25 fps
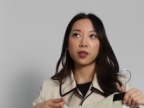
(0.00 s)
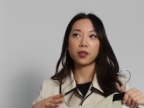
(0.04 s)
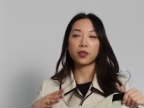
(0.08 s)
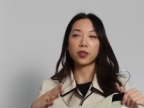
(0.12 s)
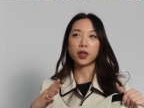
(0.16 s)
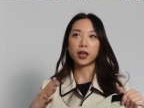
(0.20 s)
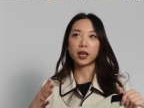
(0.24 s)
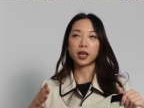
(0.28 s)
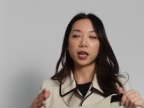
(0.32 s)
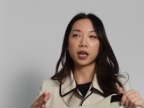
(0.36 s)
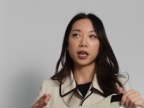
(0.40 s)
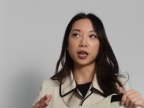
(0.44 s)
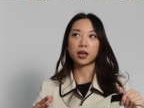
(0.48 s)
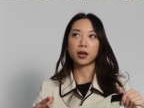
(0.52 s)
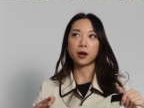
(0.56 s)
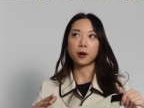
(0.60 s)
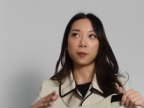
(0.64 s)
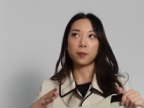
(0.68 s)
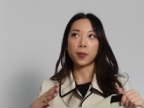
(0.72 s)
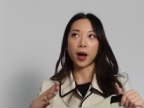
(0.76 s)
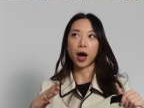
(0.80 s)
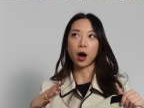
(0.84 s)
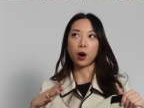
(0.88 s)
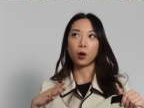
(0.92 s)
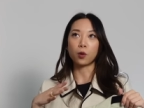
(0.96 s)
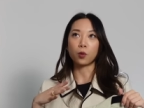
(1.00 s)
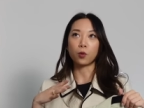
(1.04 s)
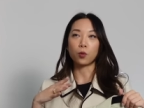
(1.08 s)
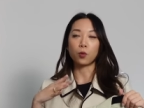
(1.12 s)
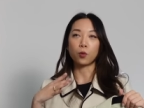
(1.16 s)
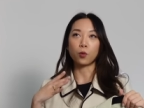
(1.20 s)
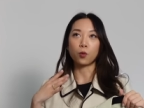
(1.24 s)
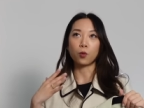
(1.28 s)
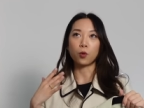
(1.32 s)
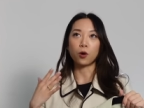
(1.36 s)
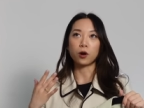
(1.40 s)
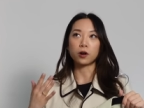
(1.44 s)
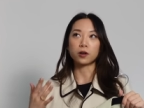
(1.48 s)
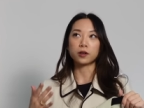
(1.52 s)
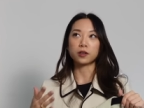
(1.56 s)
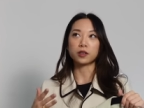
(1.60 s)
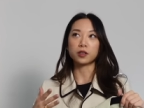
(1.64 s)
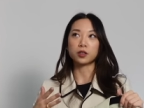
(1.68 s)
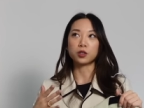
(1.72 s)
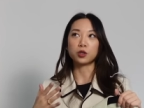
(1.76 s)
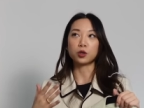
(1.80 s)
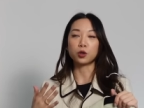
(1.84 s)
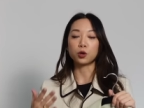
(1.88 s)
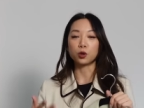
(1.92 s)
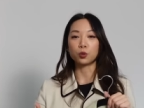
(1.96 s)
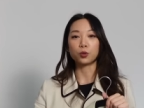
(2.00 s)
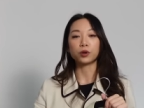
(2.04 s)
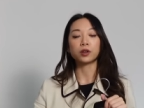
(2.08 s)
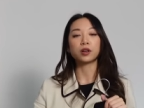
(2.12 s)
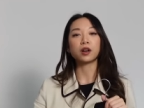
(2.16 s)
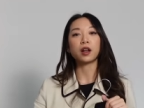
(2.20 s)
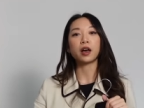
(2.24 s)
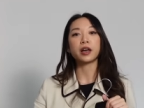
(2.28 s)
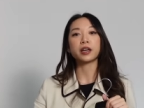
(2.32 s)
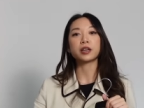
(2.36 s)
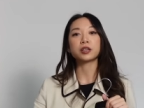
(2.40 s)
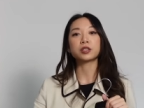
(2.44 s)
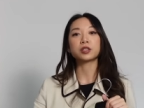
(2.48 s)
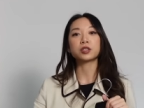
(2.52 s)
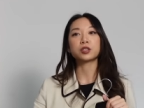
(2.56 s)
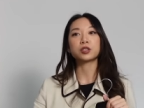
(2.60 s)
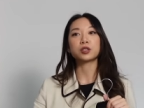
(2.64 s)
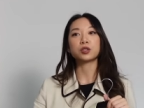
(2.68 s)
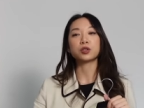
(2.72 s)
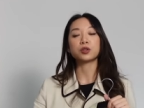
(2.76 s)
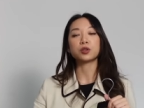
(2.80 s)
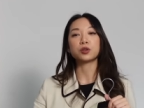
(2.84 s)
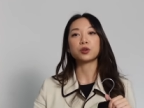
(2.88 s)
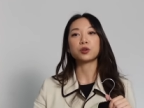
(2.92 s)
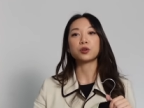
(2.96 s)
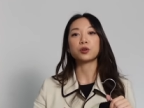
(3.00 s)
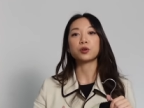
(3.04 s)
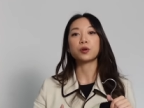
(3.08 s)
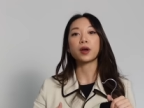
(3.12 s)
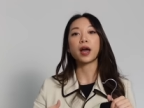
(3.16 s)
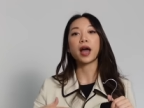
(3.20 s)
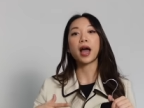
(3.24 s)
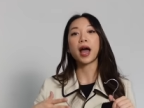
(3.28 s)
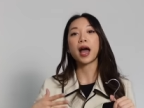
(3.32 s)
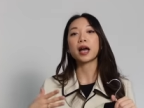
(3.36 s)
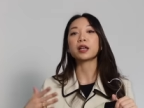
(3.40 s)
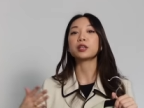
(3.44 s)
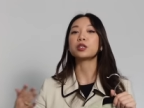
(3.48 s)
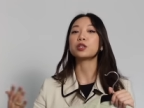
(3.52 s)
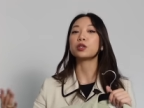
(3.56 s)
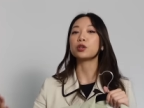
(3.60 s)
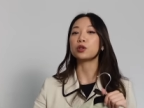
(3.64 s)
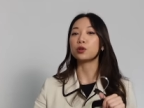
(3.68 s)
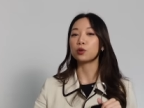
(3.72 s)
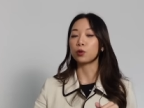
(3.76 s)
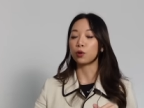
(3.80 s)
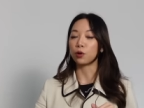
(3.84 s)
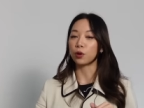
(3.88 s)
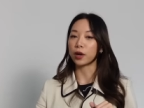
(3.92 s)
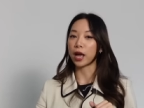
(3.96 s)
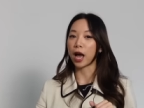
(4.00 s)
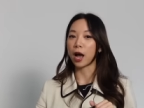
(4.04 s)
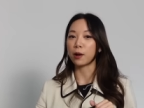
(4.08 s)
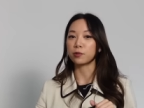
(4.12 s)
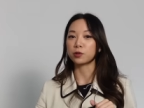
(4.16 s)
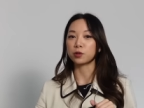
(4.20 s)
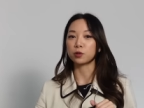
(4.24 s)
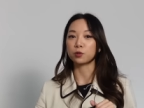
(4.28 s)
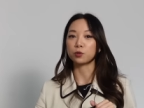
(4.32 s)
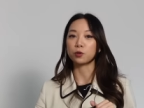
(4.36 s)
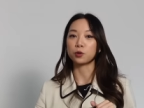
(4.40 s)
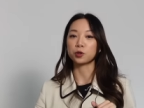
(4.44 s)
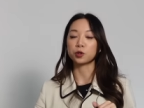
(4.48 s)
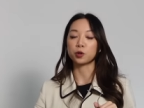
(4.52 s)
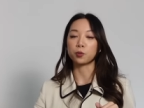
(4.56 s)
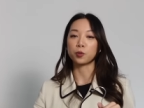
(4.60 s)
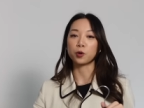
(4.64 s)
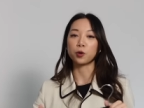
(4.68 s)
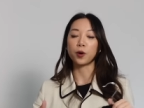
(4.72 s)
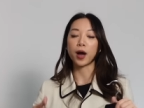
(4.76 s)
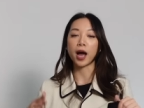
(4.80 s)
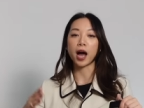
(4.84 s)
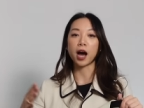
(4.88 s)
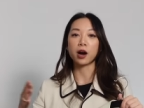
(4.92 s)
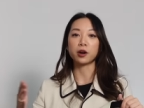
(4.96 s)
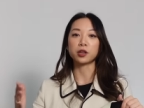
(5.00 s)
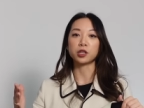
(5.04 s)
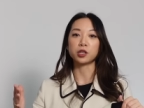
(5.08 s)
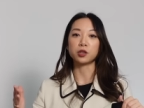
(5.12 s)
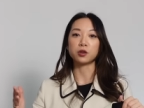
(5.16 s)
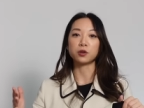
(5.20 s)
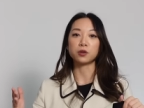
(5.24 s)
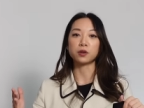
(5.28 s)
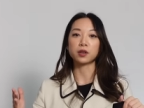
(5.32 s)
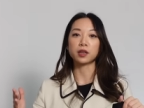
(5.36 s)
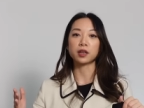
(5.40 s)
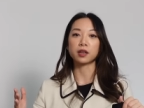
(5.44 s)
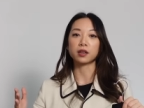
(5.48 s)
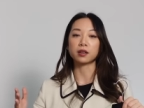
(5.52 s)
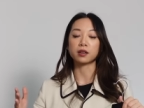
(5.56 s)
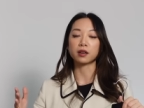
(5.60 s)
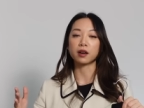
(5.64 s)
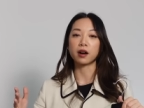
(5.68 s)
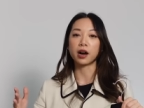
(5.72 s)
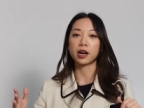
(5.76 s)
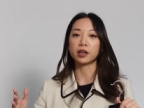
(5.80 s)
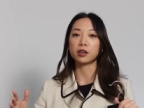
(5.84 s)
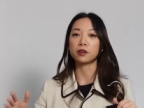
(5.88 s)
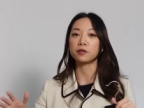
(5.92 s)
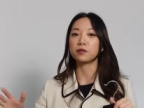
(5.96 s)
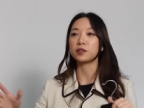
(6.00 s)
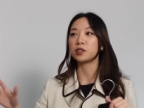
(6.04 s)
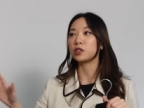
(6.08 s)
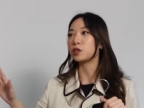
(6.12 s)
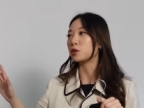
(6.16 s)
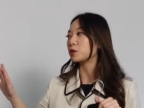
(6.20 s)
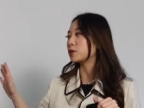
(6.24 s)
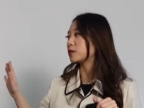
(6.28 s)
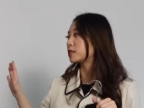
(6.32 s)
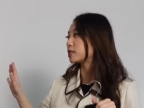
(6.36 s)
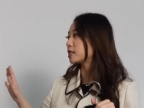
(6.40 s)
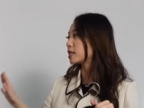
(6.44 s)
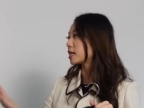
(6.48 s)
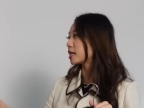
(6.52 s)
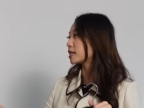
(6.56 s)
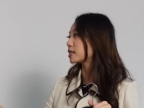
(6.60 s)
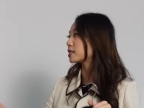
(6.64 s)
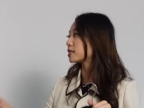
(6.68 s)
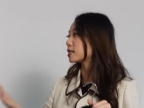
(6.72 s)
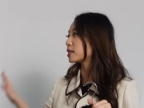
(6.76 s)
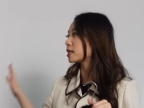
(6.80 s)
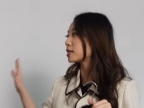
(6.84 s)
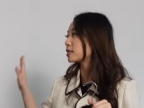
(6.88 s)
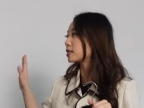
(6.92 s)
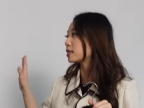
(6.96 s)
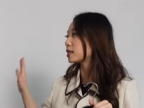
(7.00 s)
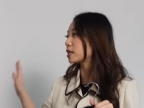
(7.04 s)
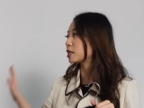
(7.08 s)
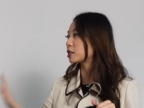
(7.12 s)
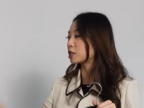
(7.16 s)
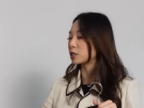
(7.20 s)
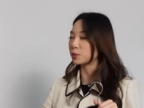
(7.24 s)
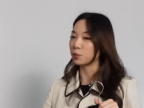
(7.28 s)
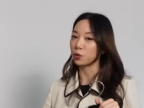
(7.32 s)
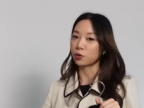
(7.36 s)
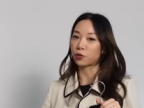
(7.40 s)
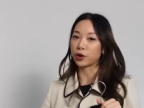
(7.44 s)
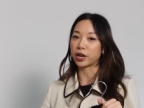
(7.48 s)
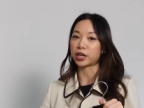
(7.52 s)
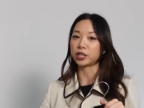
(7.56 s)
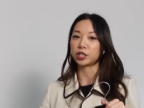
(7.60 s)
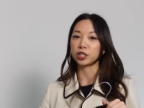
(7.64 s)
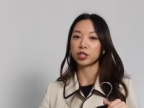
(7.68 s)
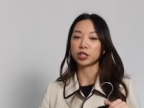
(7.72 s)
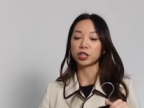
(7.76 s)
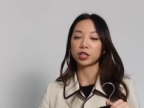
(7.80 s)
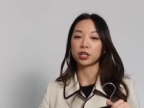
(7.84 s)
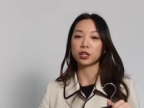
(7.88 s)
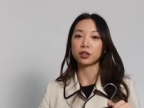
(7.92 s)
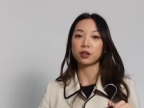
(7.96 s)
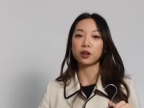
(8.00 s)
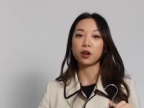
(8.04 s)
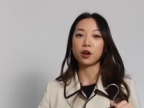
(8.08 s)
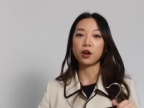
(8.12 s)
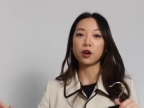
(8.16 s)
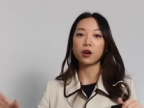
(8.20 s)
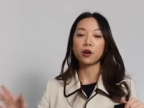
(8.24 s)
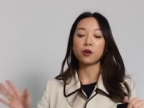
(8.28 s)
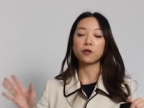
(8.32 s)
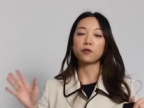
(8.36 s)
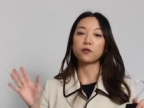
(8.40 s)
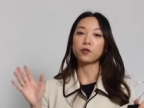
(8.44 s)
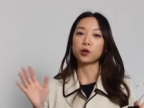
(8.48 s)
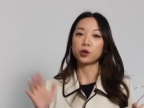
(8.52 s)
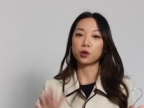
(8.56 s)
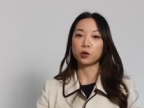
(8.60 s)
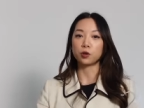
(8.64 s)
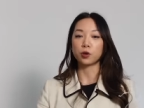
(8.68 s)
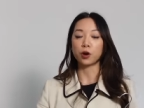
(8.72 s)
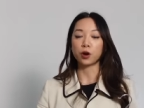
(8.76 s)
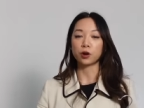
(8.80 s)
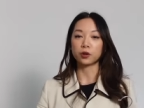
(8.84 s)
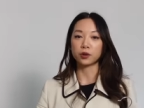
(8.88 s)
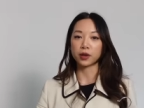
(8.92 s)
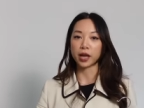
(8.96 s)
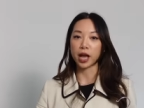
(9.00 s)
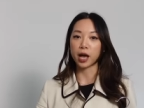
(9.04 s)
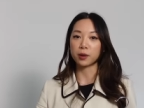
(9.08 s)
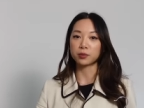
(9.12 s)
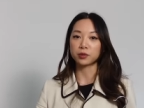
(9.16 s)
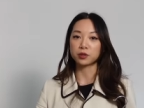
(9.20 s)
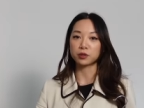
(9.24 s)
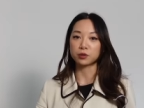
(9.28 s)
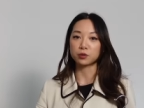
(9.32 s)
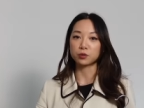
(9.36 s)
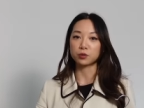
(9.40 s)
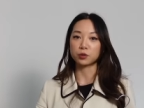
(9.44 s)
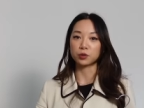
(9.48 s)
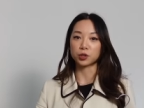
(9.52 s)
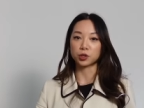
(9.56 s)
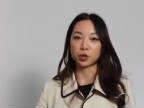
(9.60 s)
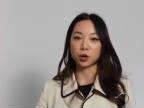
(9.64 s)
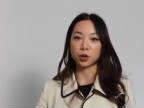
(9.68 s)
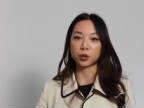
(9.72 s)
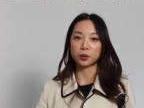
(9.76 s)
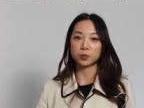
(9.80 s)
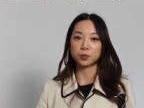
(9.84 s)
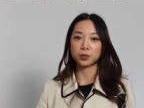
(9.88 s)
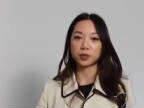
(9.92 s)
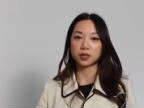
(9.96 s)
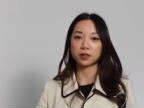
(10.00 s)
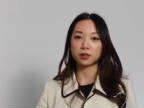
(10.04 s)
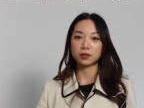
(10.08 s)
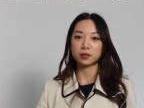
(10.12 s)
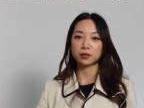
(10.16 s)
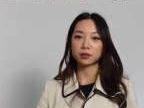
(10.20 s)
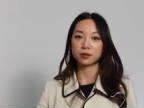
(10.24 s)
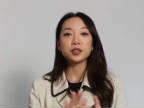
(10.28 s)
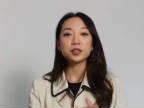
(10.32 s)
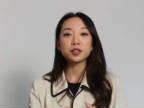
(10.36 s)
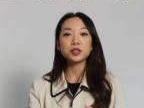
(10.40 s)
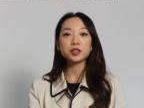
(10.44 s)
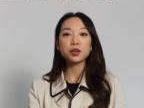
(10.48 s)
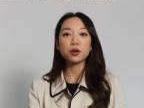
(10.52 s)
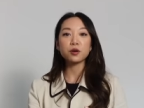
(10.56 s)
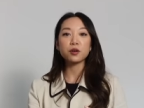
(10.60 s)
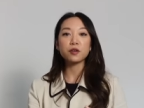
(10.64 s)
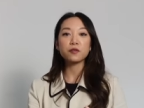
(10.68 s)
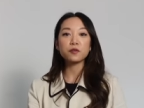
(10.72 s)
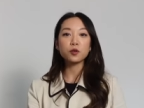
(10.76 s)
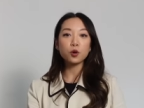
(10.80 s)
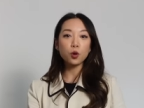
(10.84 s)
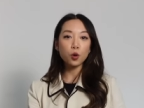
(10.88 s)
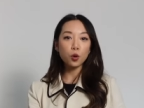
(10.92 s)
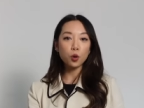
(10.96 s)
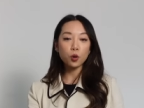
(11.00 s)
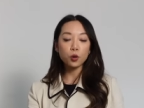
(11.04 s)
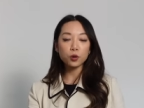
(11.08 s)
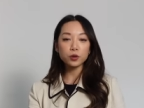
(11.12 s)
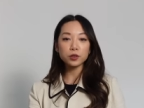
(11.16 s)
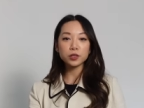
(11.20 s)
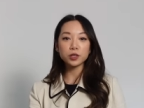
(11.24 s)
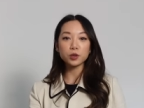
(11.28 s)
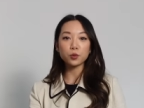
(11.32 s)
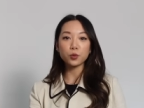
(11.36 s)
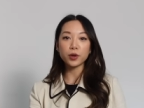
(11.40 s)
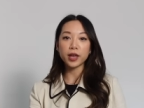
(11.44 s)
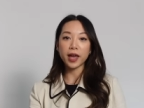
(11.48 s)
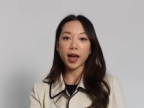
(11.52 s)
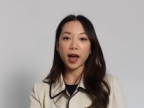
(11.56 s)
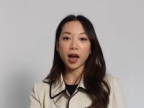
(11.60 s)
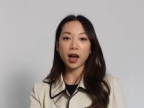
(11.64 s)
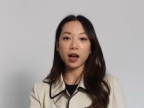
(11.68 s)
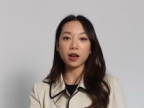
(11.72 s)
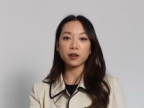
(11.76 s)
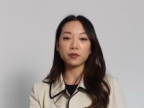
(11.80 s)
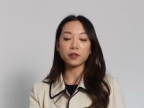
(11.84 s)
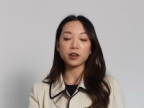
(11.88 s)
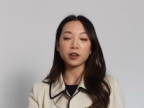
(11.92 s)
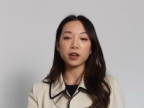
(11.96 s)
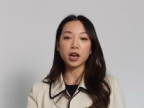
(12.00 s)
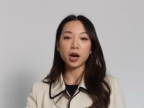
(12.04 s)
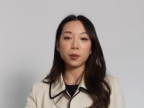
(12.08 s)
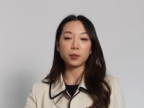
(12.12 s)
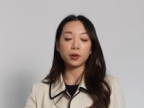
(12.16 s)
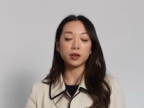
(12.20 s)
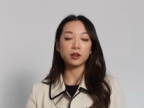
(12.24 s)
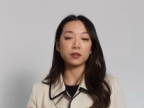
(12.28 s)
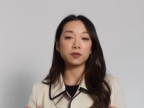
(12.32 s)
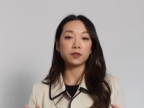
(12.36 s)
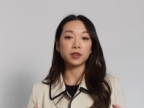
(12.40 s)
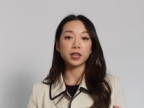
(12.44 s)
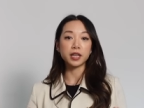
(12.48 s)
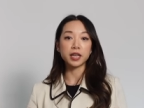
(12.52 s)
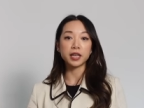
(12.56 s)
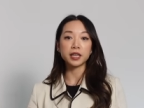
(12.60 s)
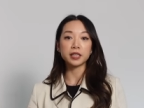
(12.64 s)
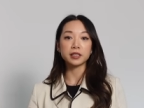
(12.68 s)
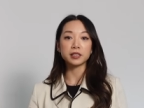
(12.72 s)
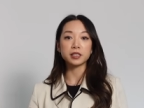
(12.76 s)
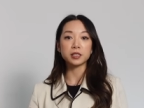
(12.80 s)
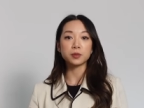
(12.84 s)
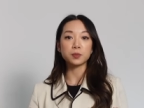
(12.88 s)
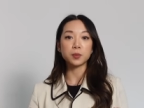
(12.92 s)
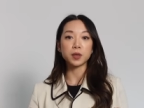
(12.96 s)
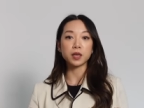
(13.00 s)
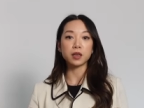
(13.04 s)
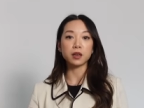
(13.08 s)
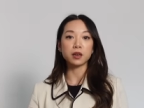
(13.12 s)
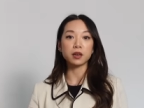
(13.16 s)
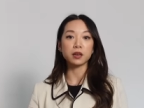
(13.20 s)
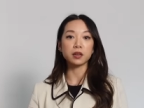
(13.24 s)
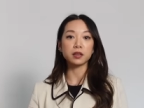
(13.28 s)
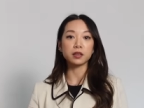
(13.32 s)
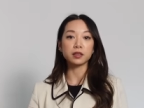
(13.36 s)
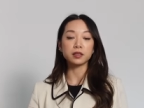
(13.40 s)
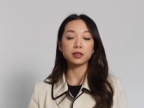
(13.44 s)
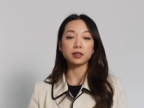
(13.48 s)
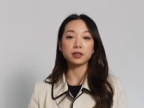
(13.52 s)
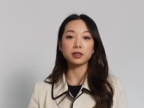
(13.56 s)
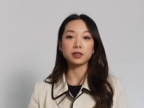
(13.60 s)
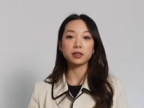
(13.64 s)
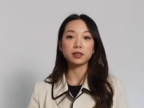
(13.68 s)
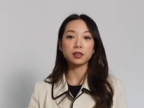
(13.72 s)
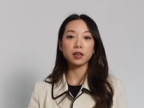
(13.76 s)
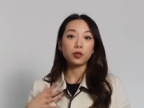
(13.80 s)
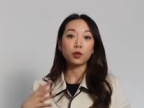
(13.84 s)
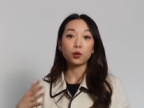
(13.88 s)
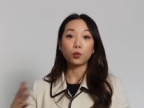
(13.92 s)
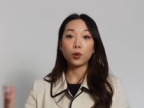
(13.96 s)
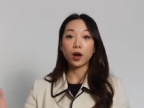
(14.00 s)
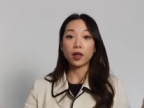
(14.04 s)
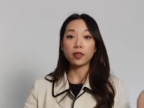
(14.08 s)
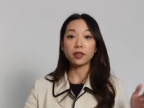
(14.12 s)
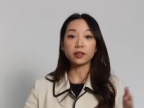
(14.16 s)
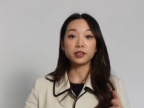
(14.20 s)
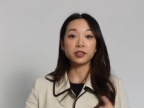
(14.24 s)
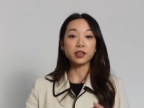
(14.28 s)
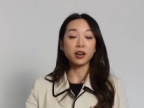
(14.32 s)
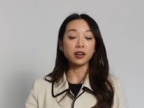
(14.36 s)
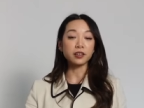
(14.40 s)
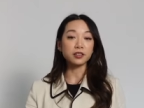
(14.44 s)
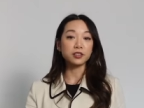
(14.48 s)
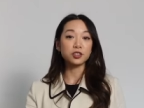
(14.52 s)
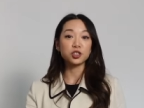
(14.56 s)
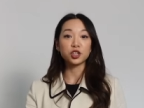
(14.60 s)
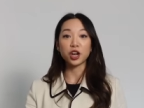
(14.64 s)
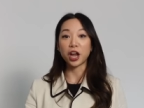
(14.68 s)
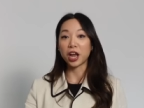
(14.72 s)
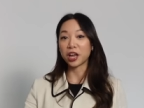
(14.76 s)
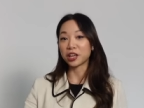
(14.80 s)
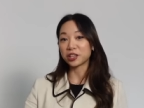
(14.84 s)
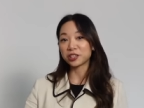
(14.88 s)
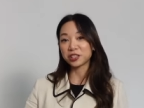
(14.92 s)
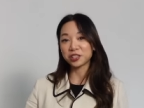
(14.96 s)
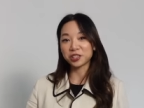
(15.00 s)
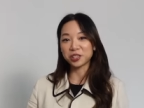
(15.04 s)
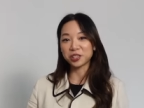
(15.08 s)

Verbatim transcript: thinking about what you would like to add to your capsule wardrobe or how you can kind of use this as inspiration for your own capsule wardrobes. So of course we have a couple of knits because the weather does change